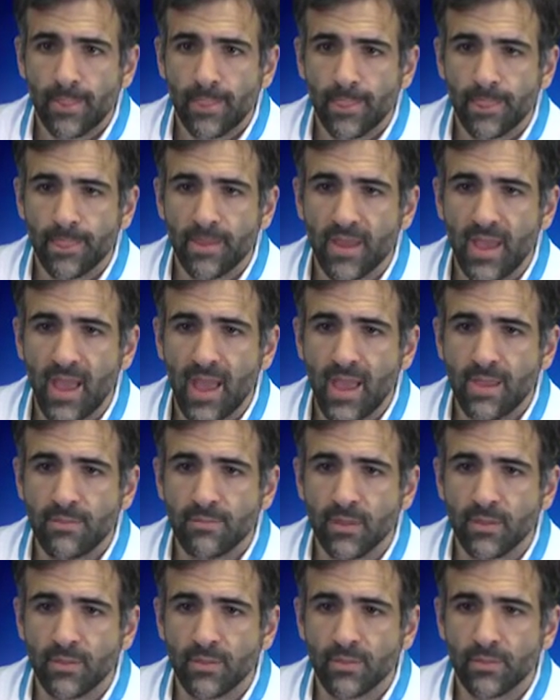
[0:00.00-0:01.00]
The
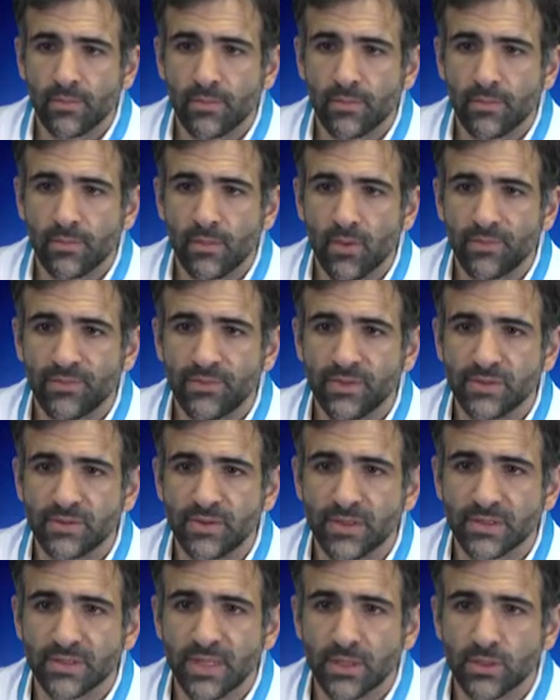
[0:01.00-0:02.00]
aim of this
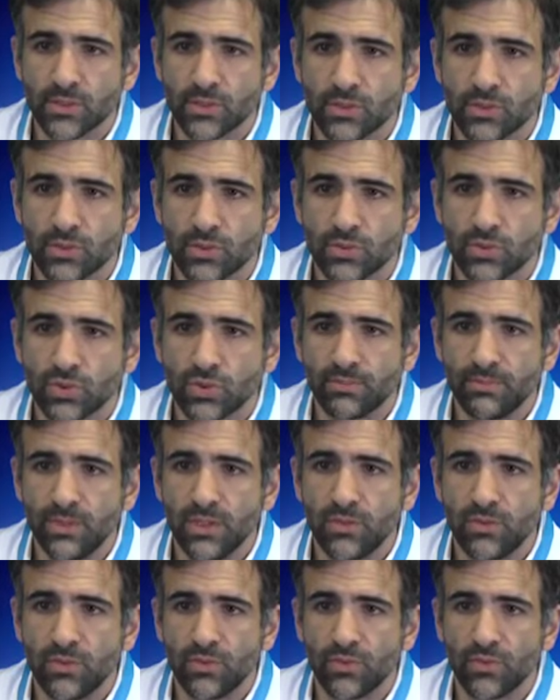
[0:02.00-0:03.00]
resection should be
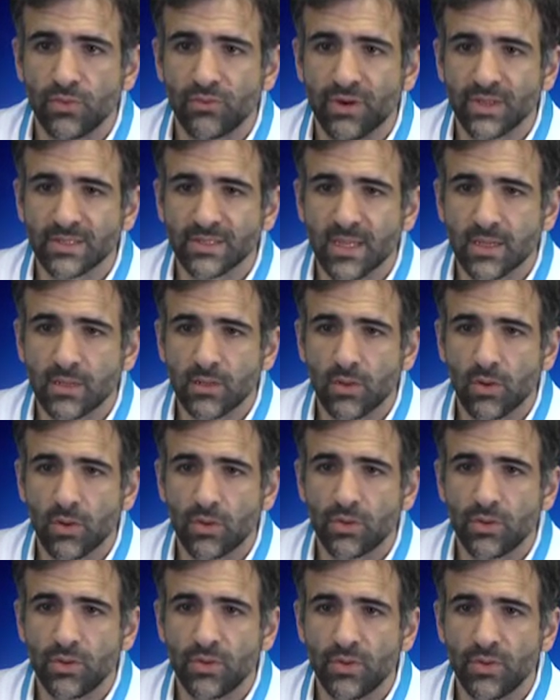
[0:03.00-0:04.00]
to resect all
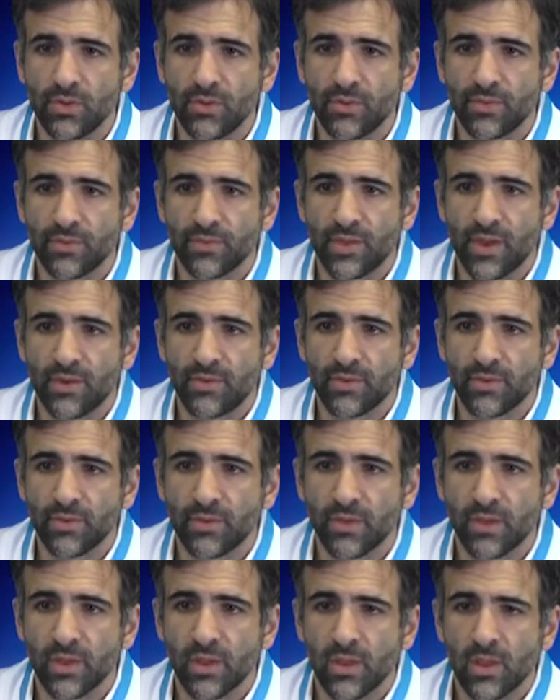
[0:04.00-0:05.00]
the
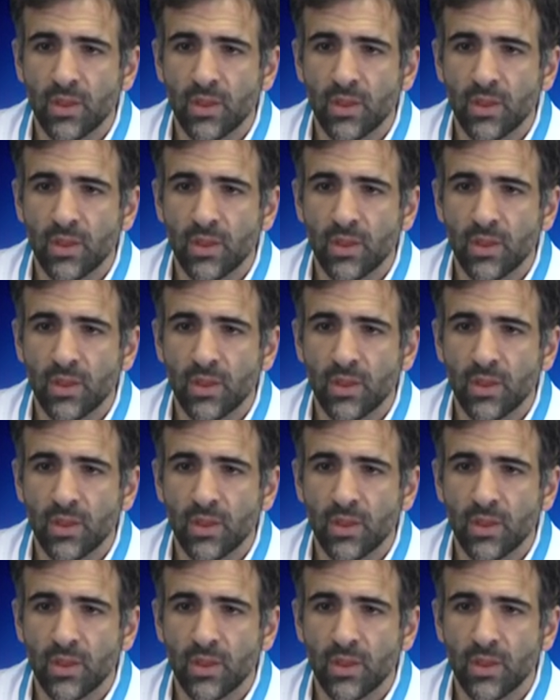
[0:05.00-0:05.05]
territory